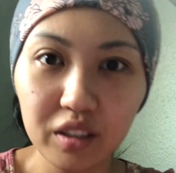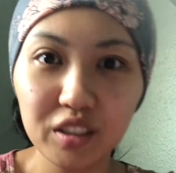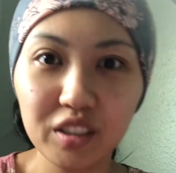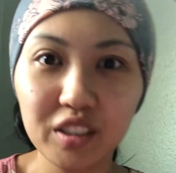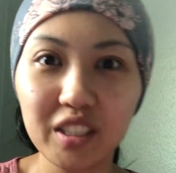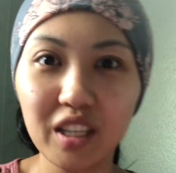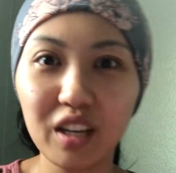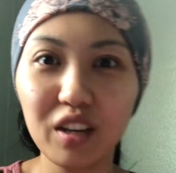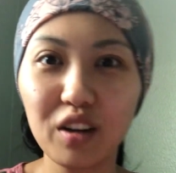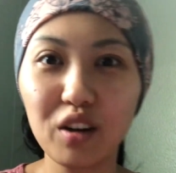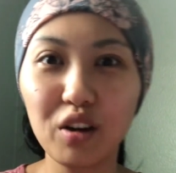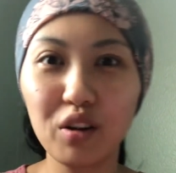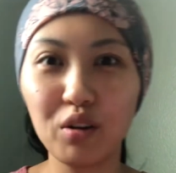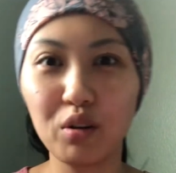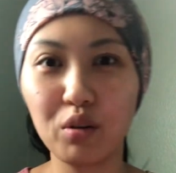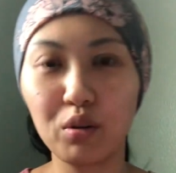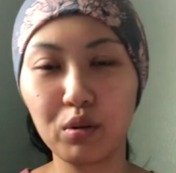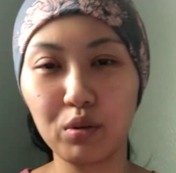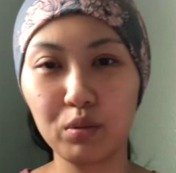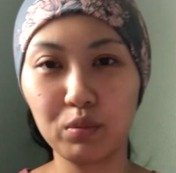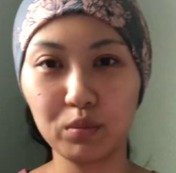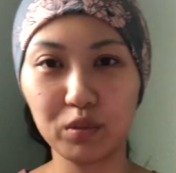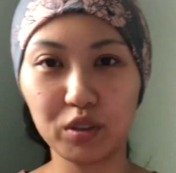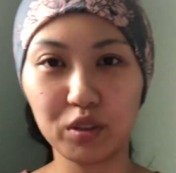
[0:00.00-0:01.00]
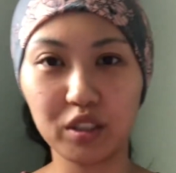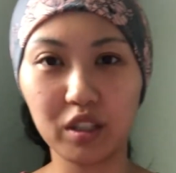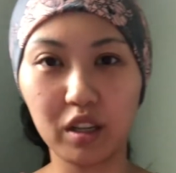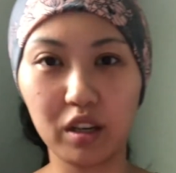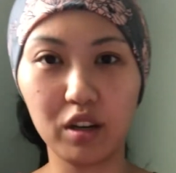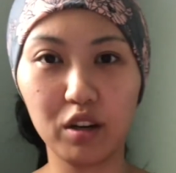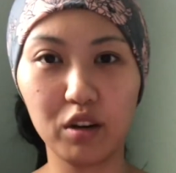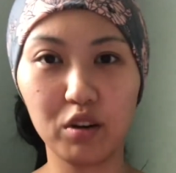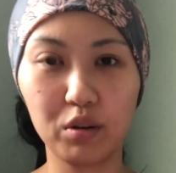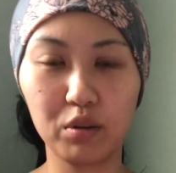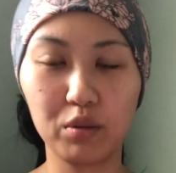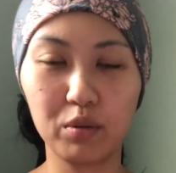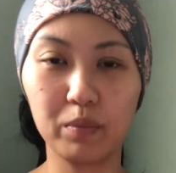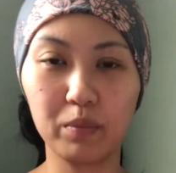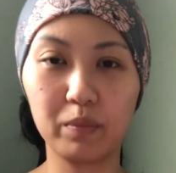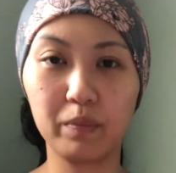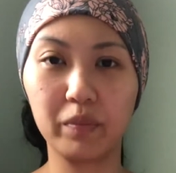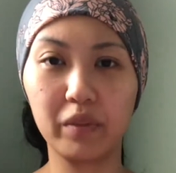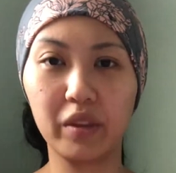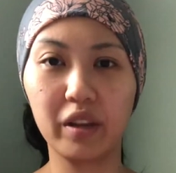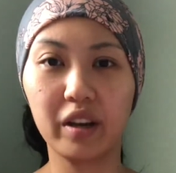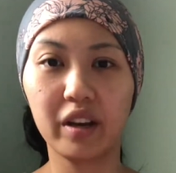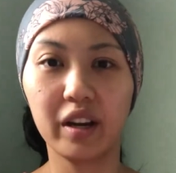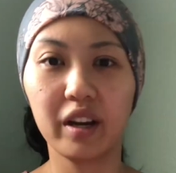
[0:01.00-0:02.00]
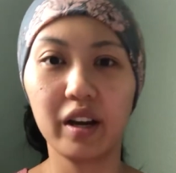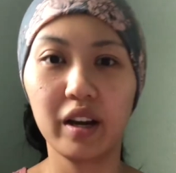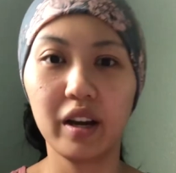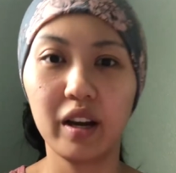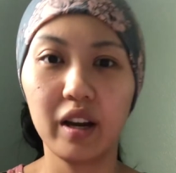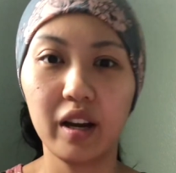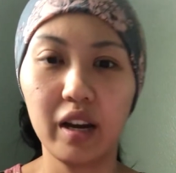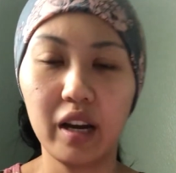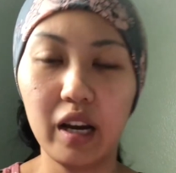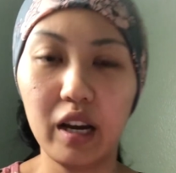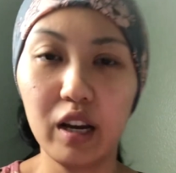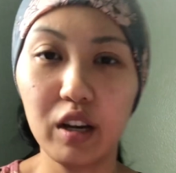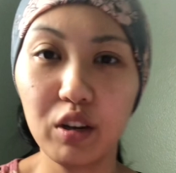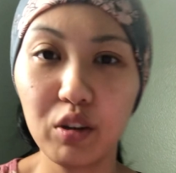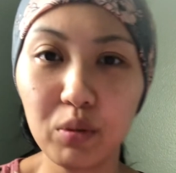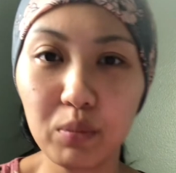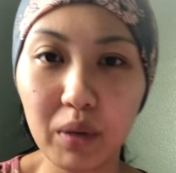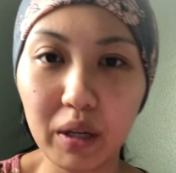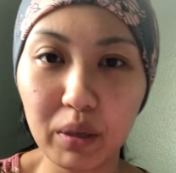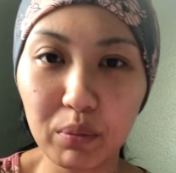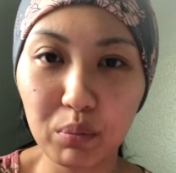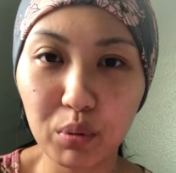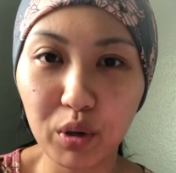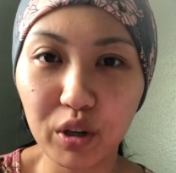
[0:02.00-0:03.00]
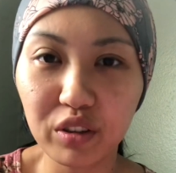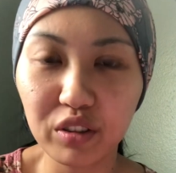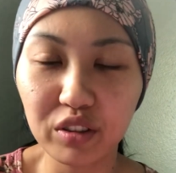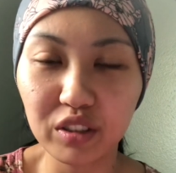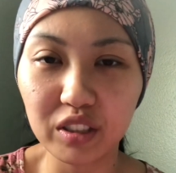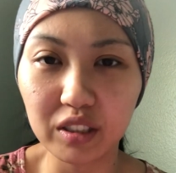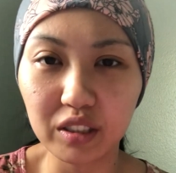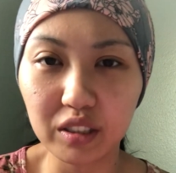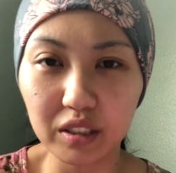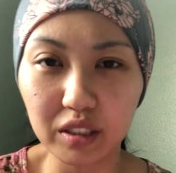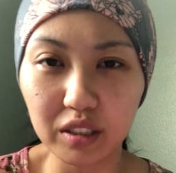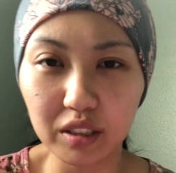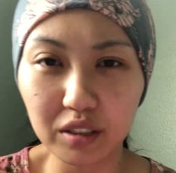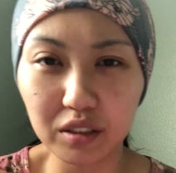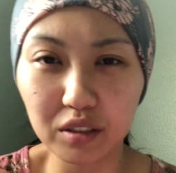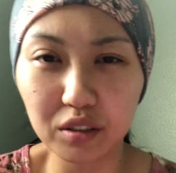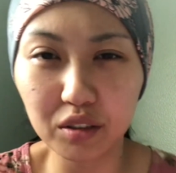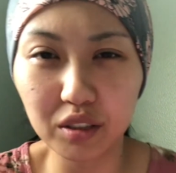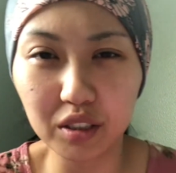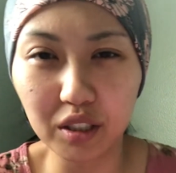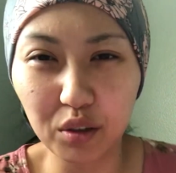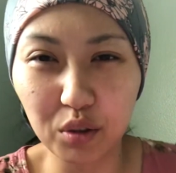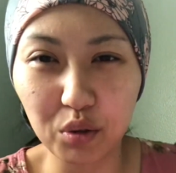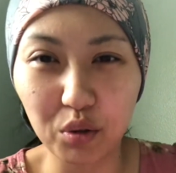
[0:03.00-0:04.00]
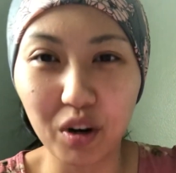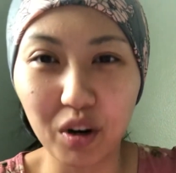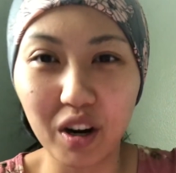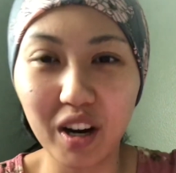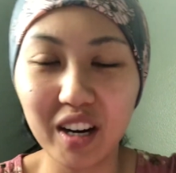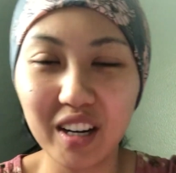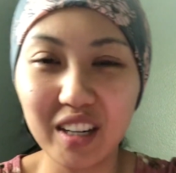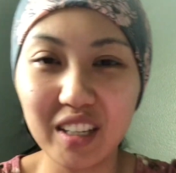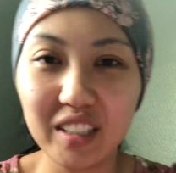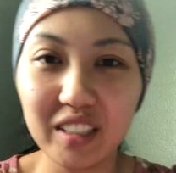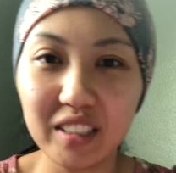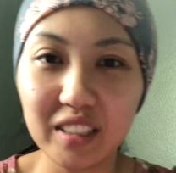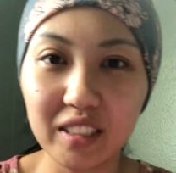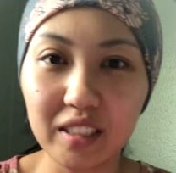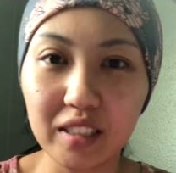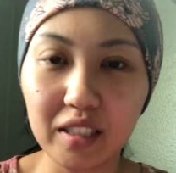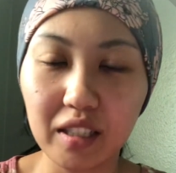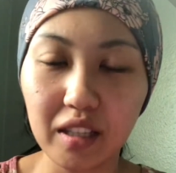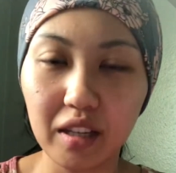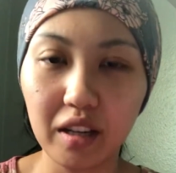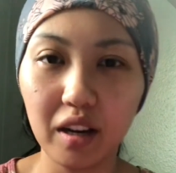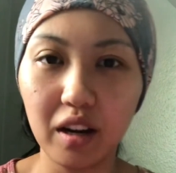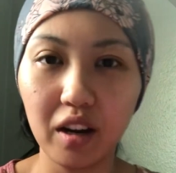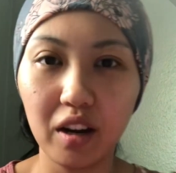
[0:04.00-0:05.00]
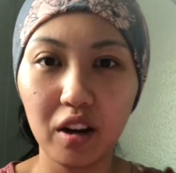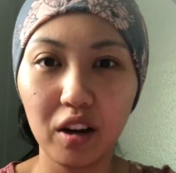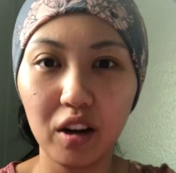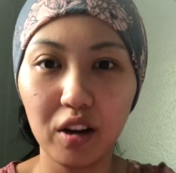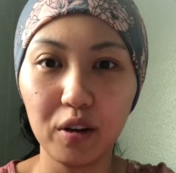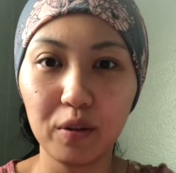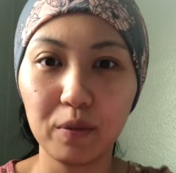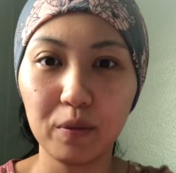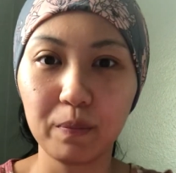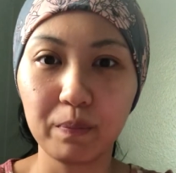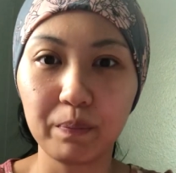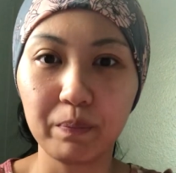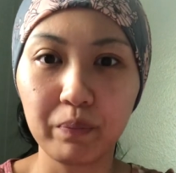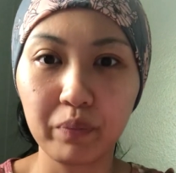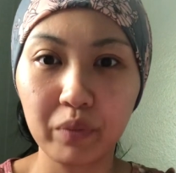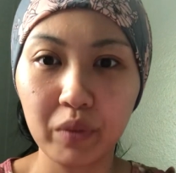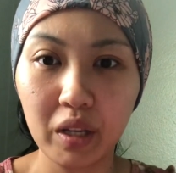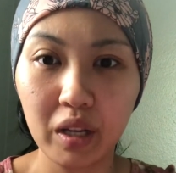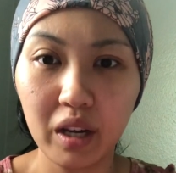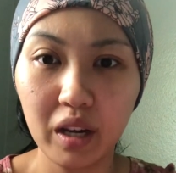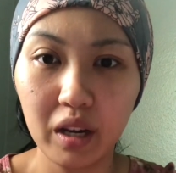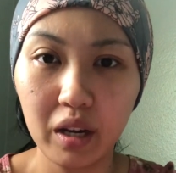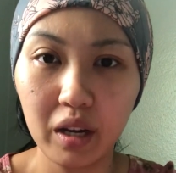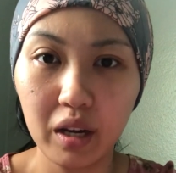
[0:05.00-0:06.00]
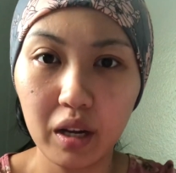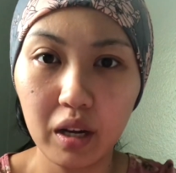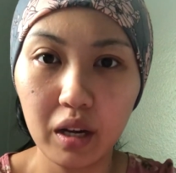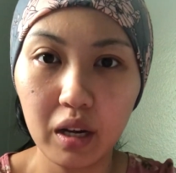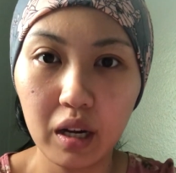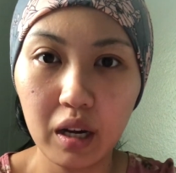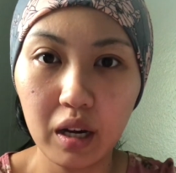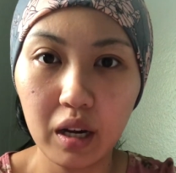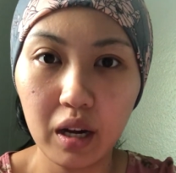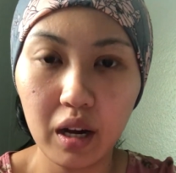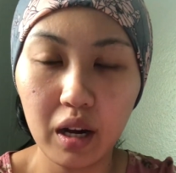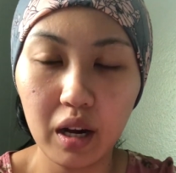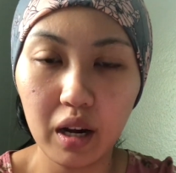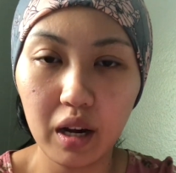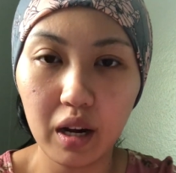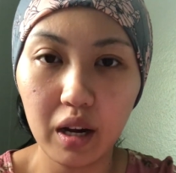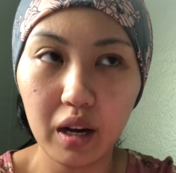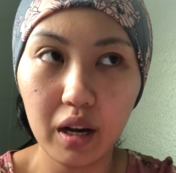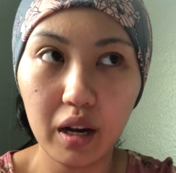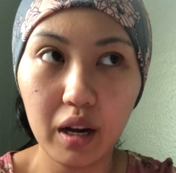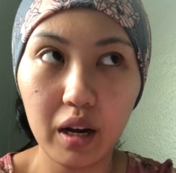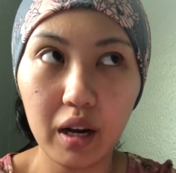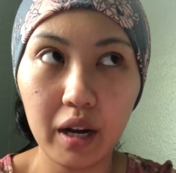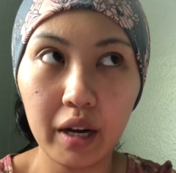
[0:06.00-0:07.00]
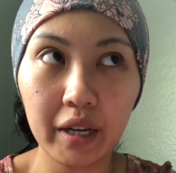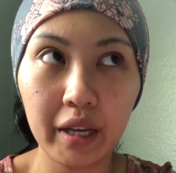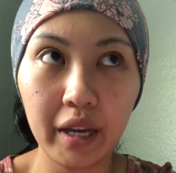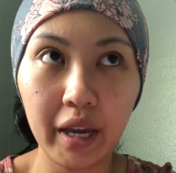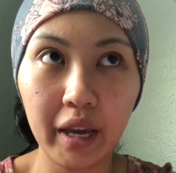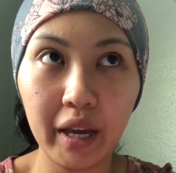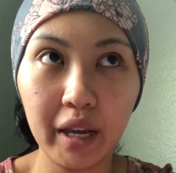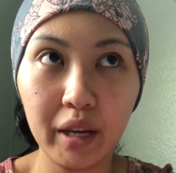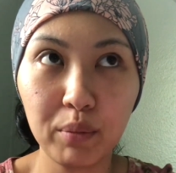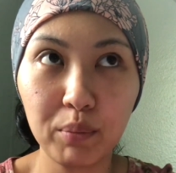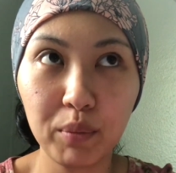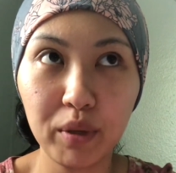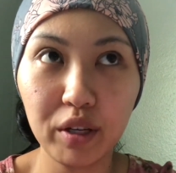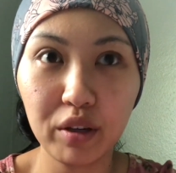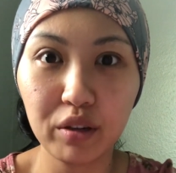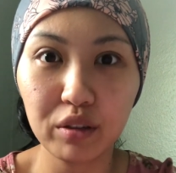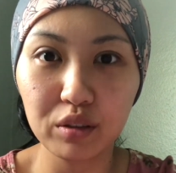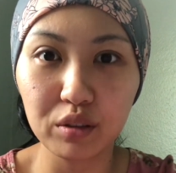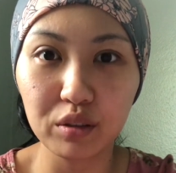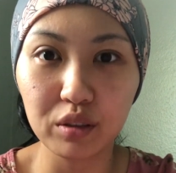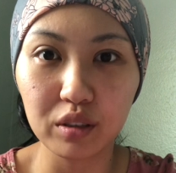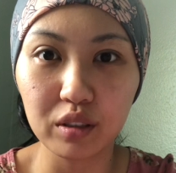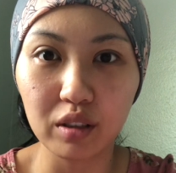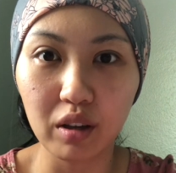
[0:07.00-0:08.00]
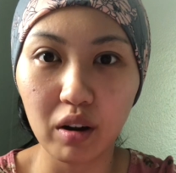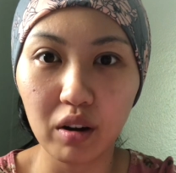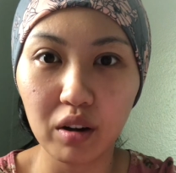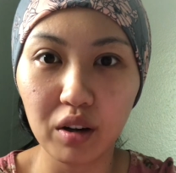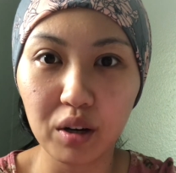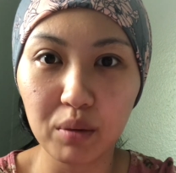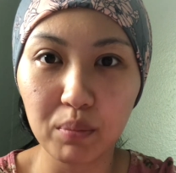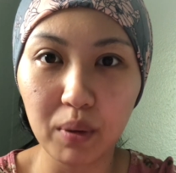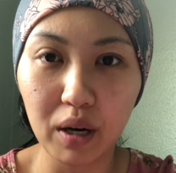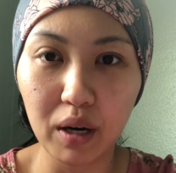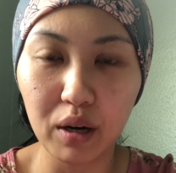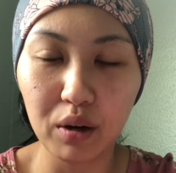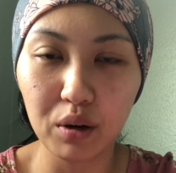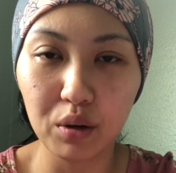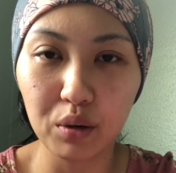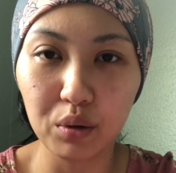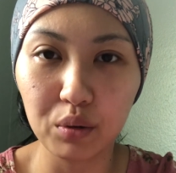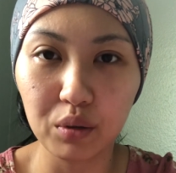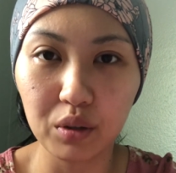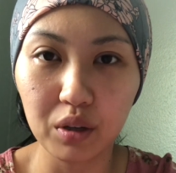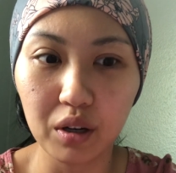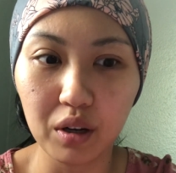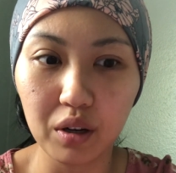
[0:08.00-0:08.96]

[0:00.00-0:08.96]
Shalom, shalom. Hello, my brothers and sisters in Christ. Um, I came here to talk about